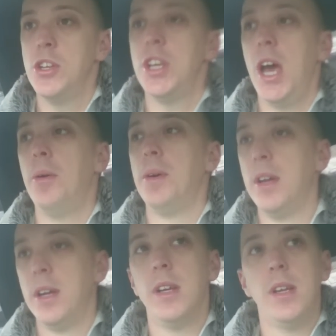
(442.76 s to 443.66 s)
So
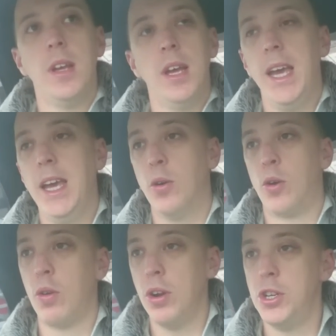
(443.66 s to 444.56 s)
it'll
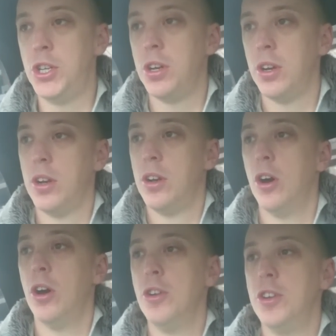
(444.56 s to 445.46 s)
crunch
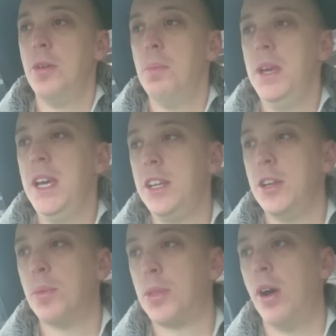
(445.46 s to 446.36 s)
under
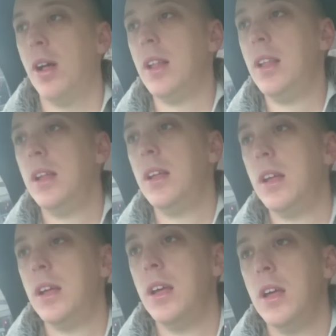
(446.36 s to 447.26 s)
medium throttle
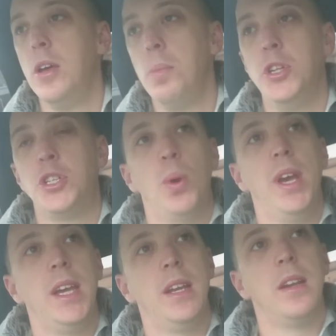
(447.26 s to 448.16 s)

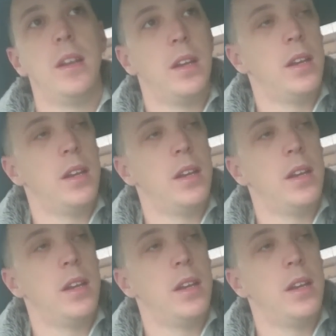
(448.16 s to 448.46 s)
between